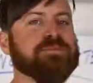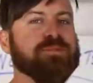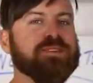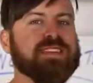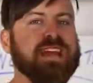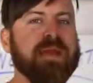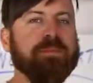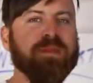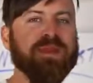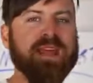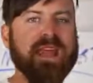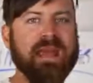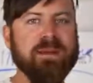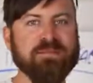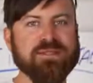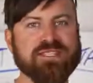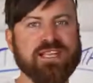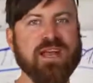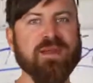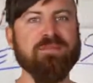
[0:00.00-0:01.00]
but type in
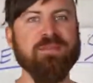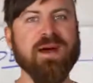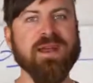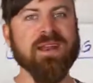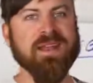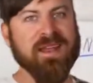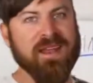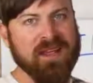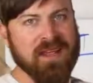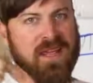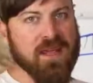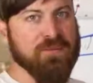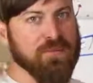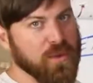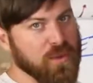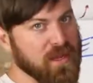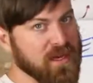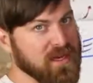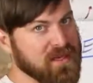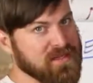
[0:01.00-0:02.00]
Amazon money if
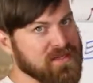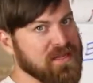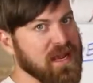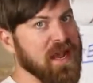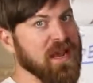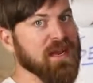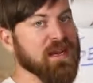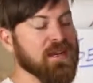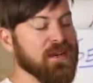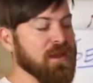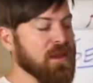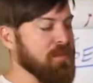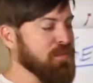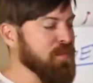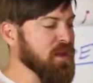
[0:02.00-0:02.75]
you get excited,